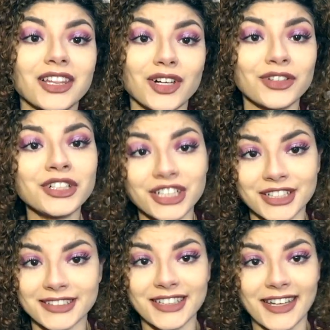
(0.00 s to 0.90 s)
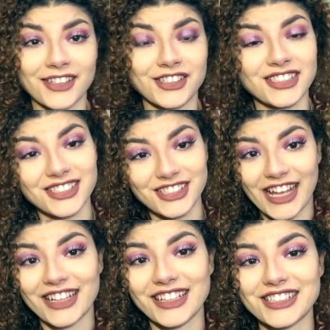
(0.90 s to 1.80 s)
love her content. She's
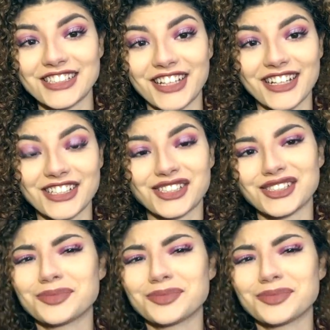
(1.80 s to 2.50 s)
talented, she's